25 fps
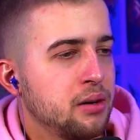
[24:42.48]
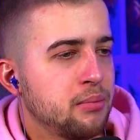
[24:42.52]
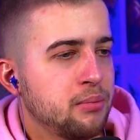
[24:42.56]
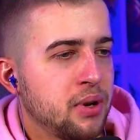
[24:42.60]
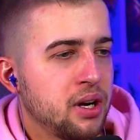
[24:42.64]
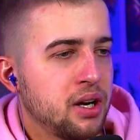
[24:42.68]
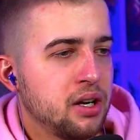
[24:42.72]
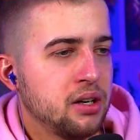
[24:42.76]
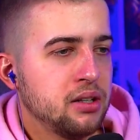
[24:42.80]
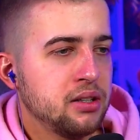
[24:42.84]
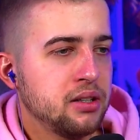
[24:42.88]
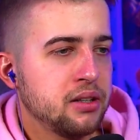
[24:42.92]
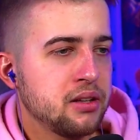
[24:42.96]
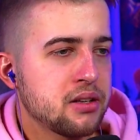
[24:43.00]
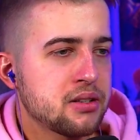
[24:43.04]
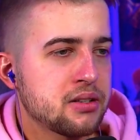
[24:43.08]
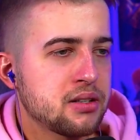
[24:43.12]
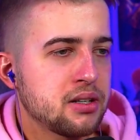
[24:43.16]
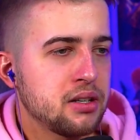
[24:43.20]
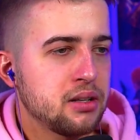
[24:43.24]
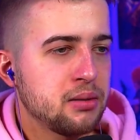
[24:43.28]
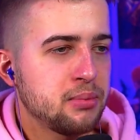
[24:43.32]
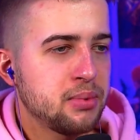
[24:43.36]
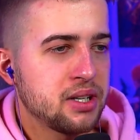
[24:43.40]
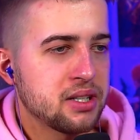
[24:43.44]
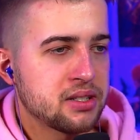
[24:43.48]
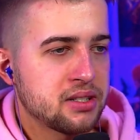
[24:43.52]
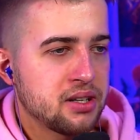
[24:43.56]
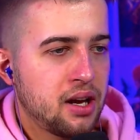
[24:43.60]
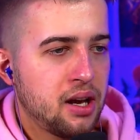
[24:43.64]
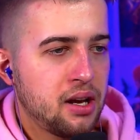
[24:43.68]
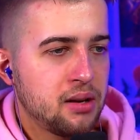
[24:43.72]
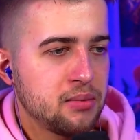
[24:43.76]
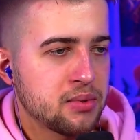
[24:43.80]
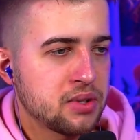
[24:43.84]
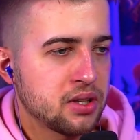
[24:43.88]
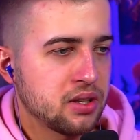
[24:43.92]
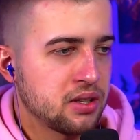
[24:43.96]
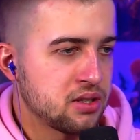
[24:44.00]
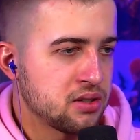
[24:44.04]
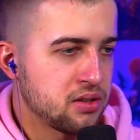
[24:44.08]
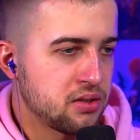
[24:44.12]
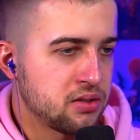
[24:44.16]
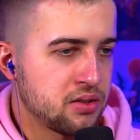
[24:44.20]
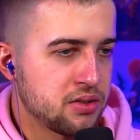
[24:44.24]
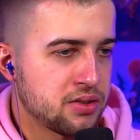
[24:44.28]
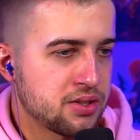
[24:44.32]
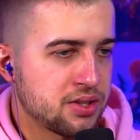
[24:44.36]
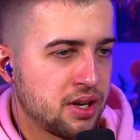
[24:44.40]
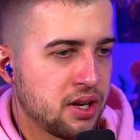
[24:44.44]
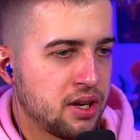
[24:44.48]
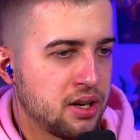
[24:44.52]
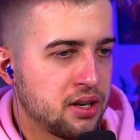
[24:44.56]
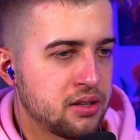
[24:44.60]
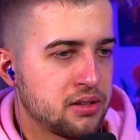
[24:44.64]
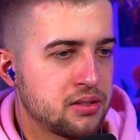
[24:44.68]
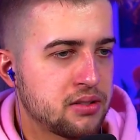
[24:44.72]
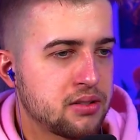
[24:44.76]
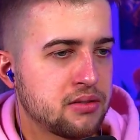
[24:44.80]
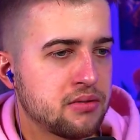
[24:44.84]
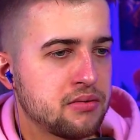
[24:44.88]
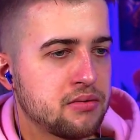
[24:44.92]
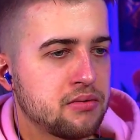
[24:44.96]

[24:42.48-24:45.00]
Apparently, there's still a bit of time till he's on your side.